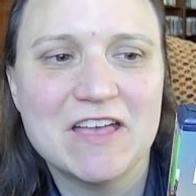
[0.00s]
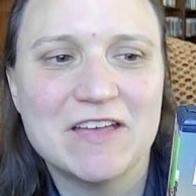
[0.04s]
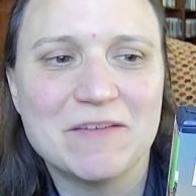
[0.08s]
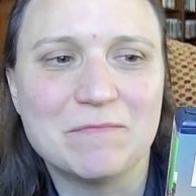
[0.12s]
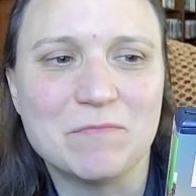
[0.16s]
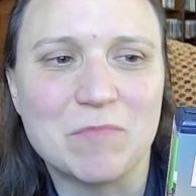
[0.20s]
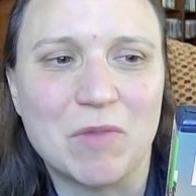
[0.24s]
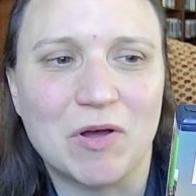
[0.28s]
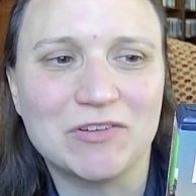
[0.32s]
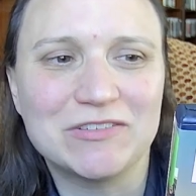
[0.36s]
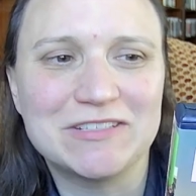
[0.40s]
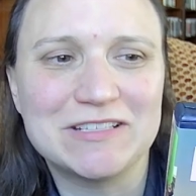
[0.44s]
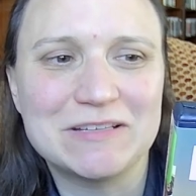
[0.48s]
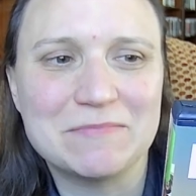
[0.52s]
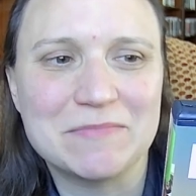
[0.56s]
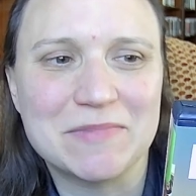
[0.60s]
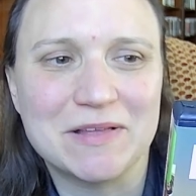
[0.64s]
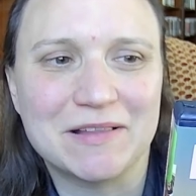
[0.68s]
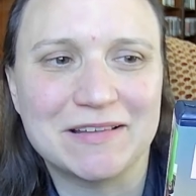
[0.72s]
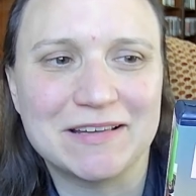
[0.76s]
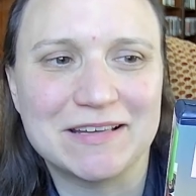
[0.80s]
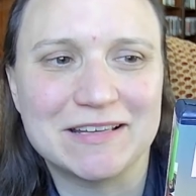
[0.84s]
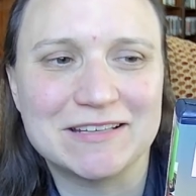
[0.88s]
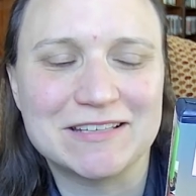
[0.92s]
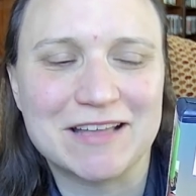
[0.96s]

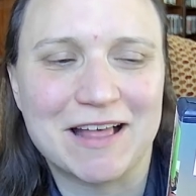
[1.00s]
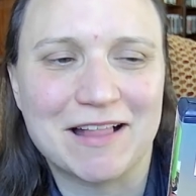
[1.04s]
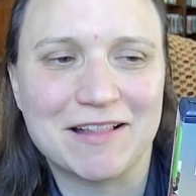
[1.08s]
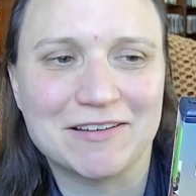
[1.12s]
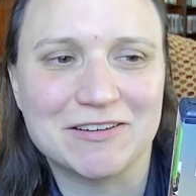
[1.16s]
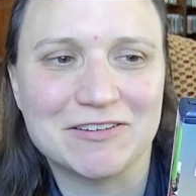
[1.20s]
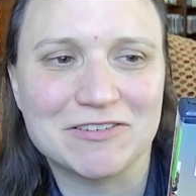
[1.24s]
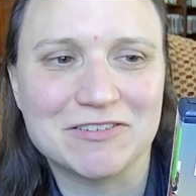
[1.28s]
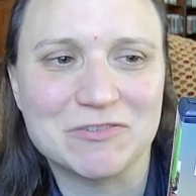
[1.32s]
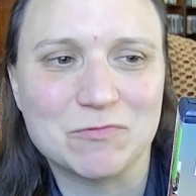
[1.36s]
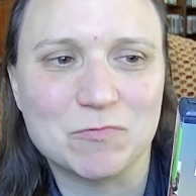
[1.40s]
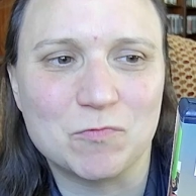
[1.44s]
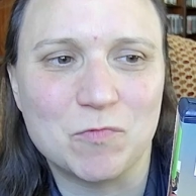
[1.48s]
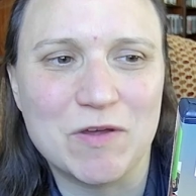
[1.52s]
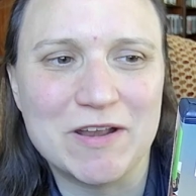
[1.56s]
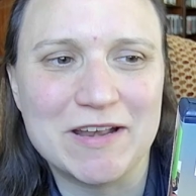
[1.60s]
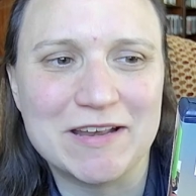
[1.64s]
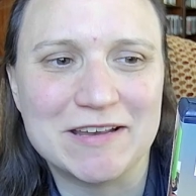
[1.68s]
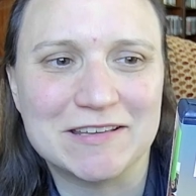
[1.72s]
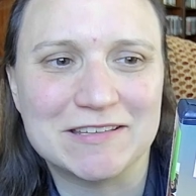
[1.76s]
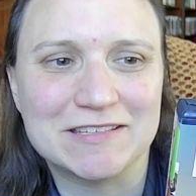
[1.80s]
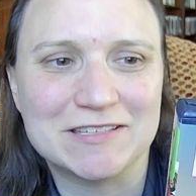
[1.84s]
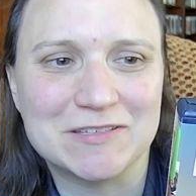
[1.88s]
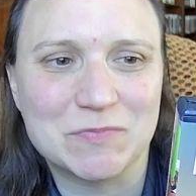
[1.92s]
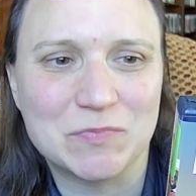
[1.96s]
multi-million dollar
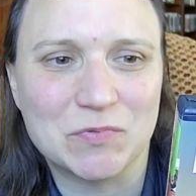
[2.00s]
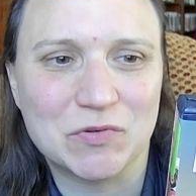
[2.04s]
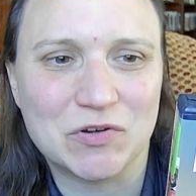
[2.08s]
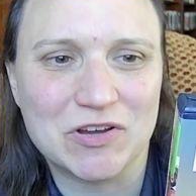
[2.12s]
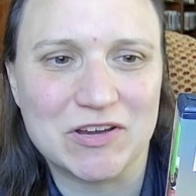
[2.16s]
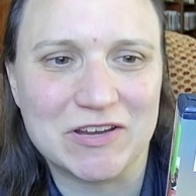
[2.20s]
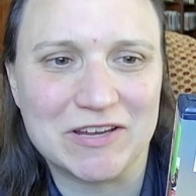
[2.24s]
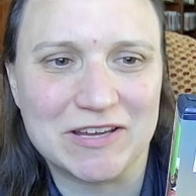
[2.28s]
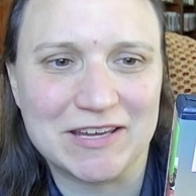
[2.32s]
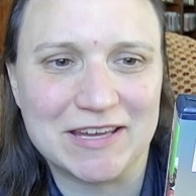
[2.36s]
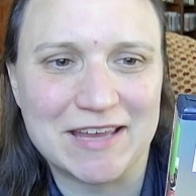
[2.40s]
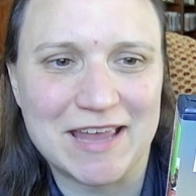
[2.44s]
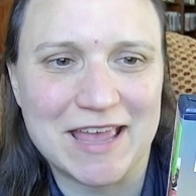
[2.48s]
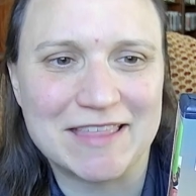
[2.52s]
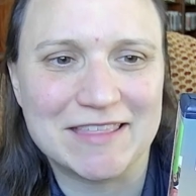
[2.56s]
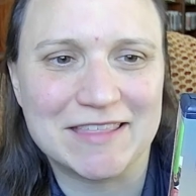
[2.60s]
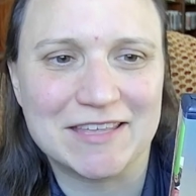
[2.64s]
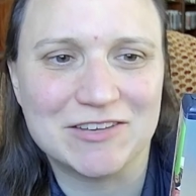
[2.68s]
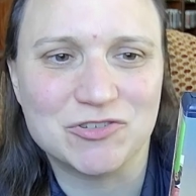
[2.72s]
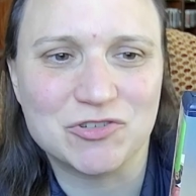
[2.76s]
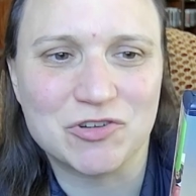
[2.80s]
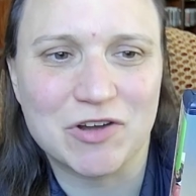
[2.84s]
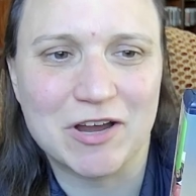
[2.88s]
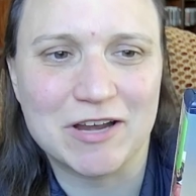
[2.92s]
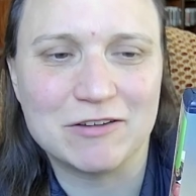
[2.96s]
winning spree and
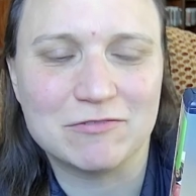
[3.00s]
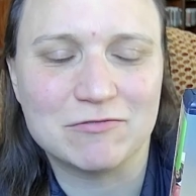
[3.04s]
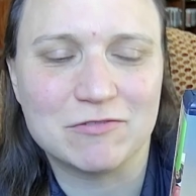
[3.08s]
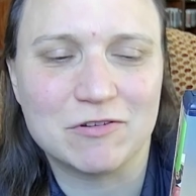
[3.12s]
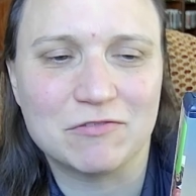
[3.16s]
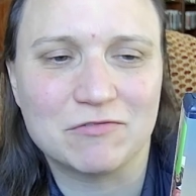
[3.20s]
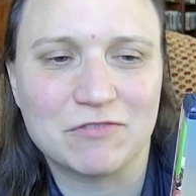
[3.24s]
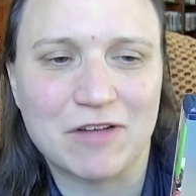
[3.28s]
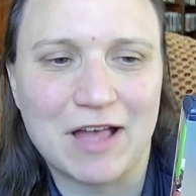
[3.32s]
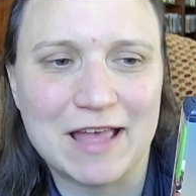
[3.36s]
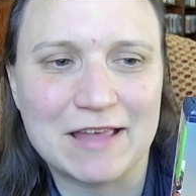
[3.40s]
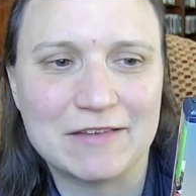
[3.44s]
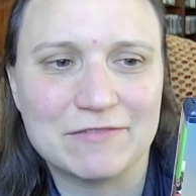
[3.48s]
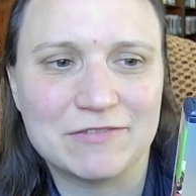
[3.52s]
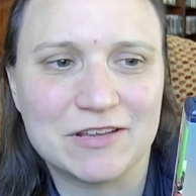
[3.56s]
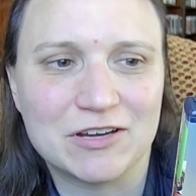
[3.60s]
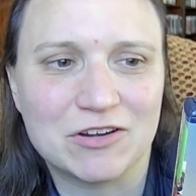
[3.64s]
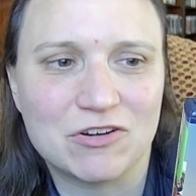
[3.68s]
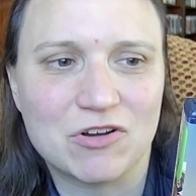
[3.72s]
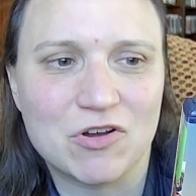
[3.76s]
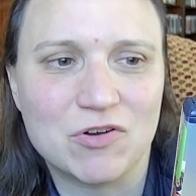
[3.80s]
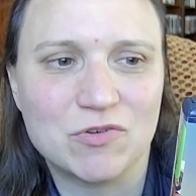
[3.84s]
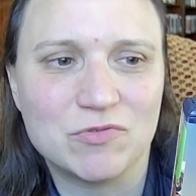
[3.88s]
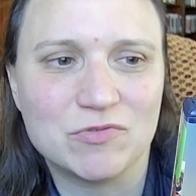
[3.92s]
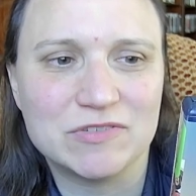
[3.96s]
then try to revive
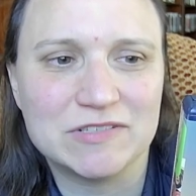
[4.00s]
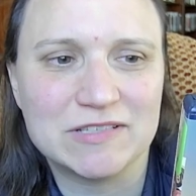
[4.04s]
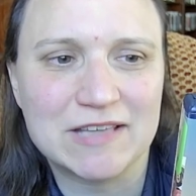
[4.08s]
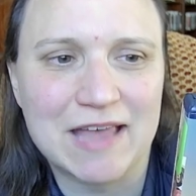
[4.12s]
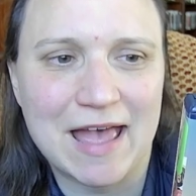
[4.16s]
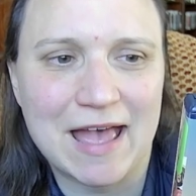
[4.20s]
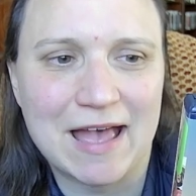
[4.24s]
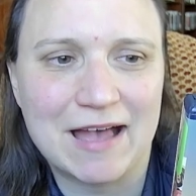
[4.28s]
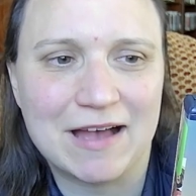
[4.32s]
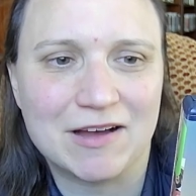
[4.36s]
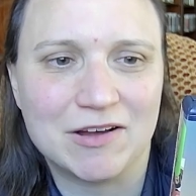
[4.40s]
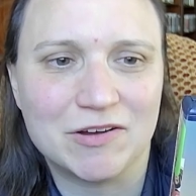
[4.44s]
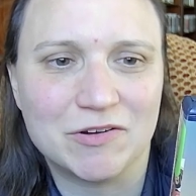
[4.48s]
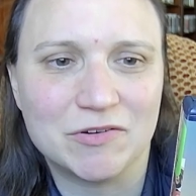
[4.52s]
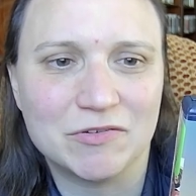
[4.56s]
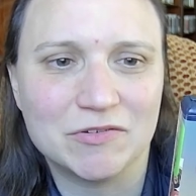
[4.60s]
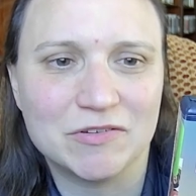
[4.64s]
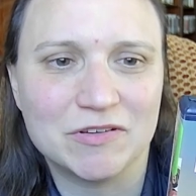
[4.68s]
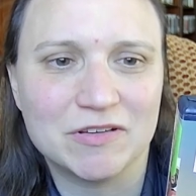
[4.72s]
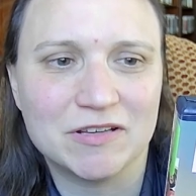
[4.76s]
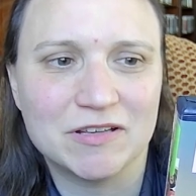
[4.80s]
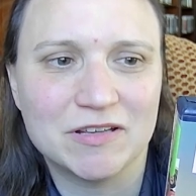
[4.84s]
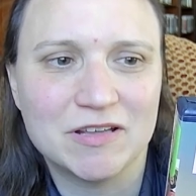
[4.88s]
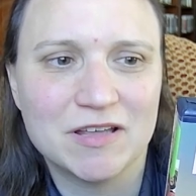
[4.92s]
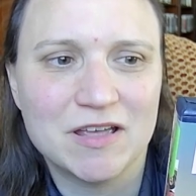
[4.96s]
their own town.
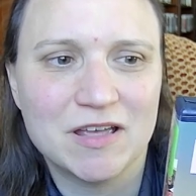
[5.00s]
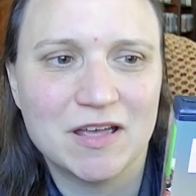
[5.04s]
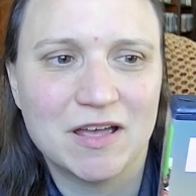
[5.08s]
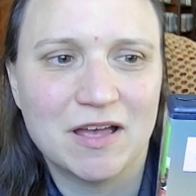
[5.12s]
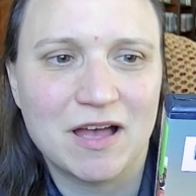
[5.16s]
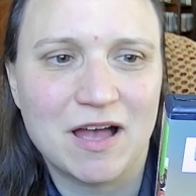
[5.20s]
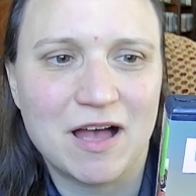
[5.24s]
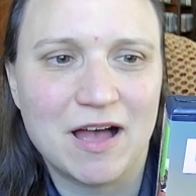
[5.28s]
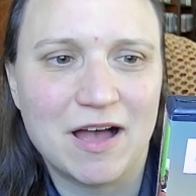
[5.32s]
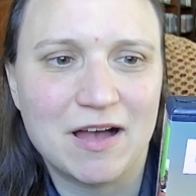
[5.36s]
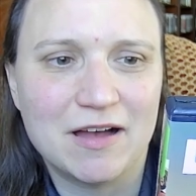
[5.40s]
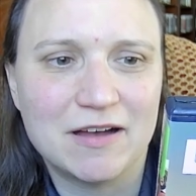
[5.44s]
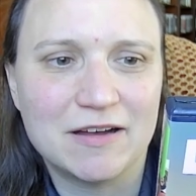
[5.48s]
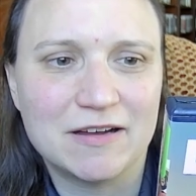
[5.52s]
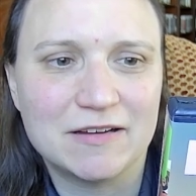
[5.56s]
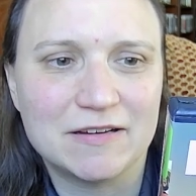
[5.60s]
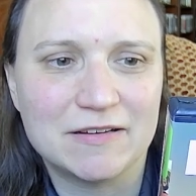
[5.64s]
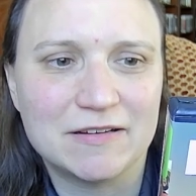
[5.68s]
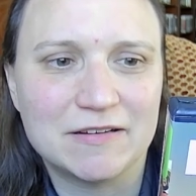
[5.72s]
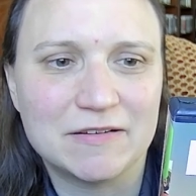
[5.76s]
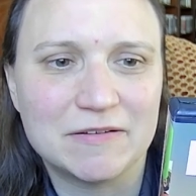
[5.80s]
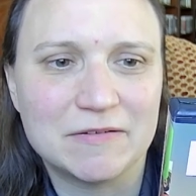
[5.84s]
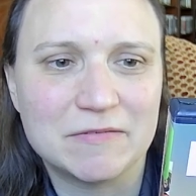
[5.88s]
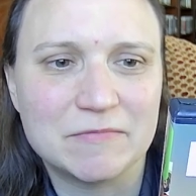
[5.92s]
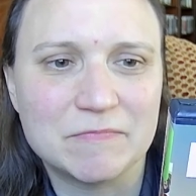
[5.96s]

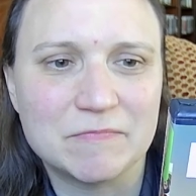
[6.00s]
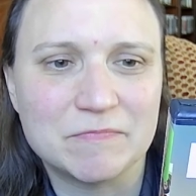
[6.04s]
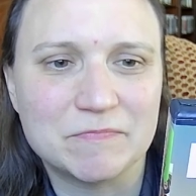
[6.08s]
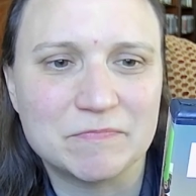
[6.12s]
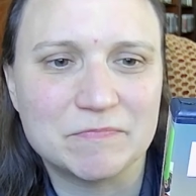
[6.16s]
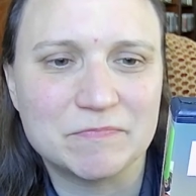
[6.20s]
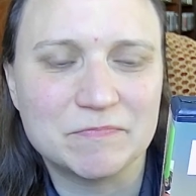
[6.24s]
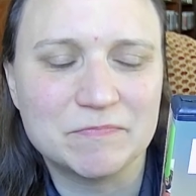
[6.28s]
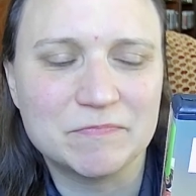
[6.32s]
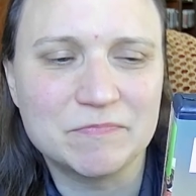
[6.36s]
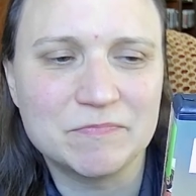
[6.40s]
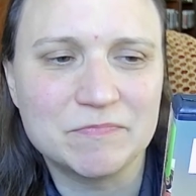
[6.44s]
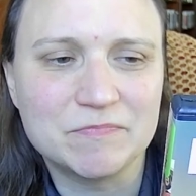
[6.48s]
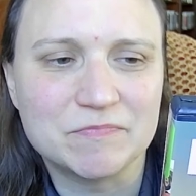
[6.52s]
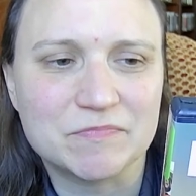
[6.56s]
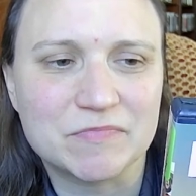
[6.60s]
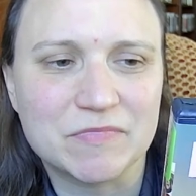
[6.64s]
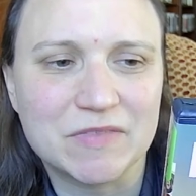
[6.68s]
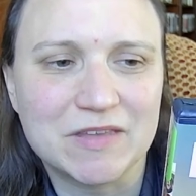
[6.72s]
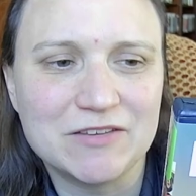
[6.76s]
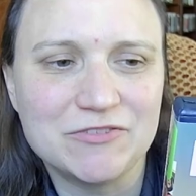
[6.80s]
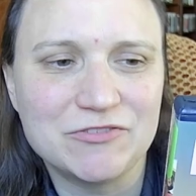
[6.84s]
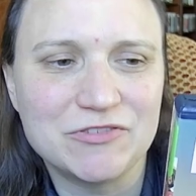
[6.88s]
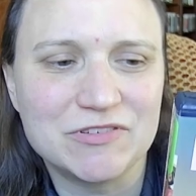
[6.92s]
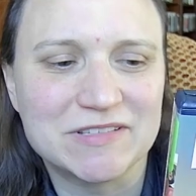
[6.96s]
Um hmm,
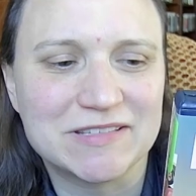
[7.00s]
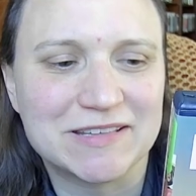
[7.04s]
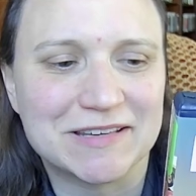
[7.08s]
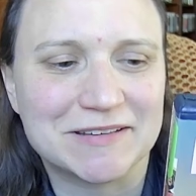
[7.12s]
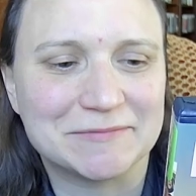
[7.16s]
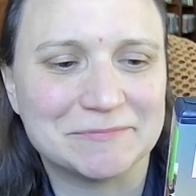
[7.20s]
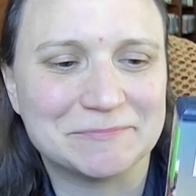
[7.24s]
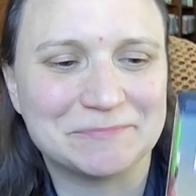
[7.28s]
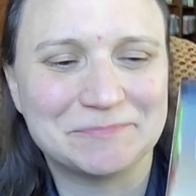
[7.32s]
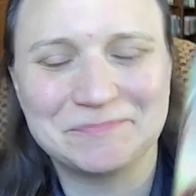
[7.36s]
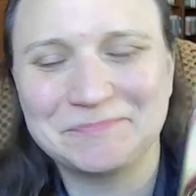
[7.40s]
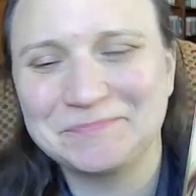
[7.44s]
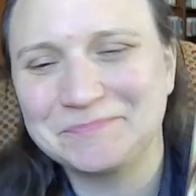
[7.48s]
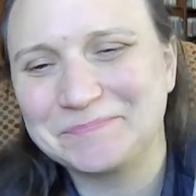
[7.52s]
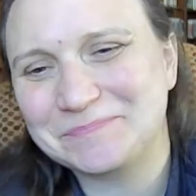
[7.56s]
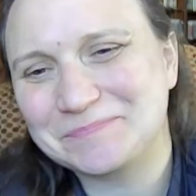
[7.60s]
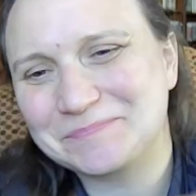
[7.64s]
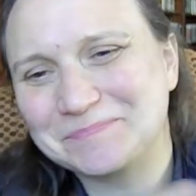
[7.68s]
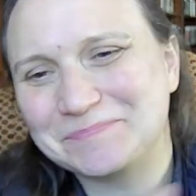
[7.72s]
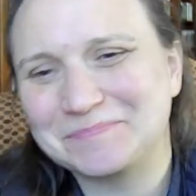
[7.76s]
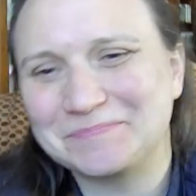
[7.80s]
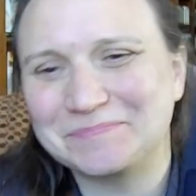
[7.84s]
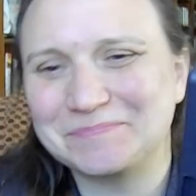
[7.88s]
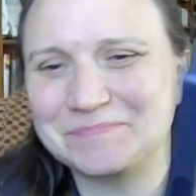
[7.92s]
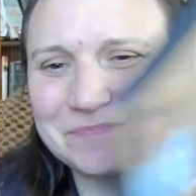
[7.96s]
interesting.
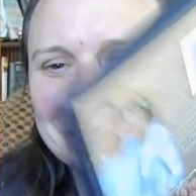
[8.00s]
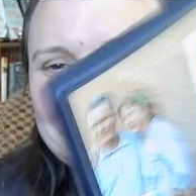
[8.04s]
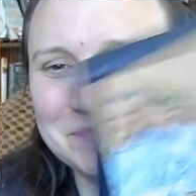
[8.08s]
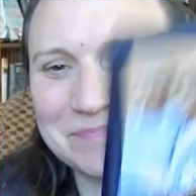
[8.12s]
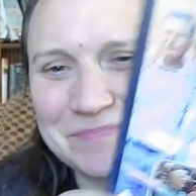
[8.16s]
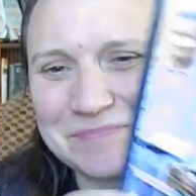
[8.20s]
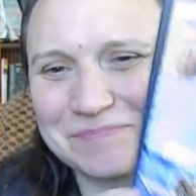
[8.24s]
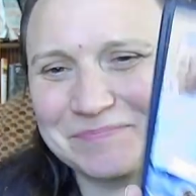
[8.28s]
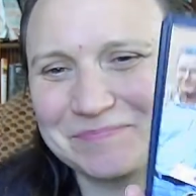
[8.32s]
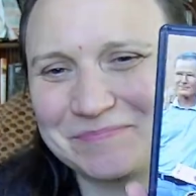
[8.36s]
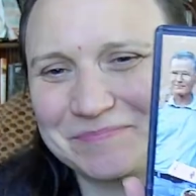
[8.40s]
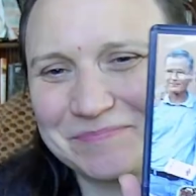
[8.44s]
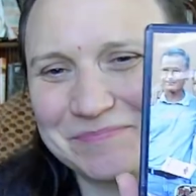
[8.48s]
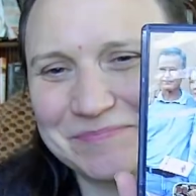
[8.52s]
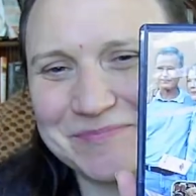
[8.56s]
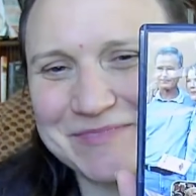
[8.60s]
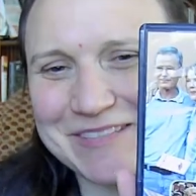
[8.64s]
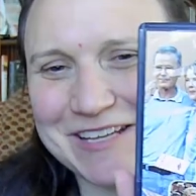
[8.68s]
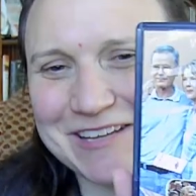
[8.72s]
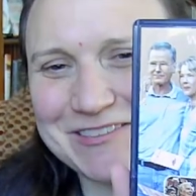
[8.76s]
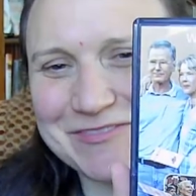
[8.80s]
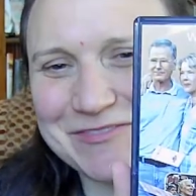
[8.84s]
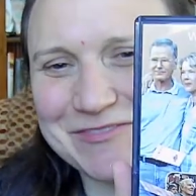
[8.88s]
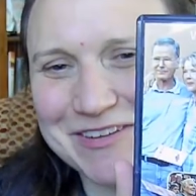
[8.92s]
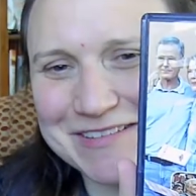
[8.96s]

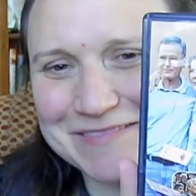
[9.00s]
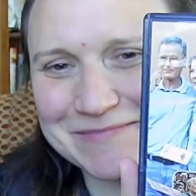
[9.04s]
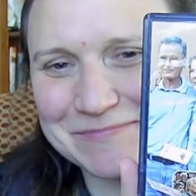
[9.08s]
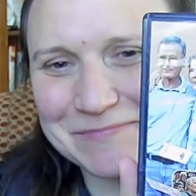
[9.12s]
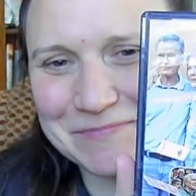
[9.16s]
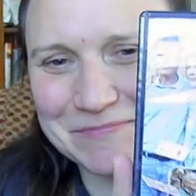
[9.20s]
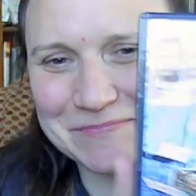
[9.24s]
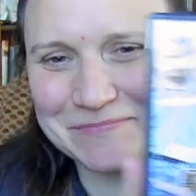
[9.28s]
Sounds fun.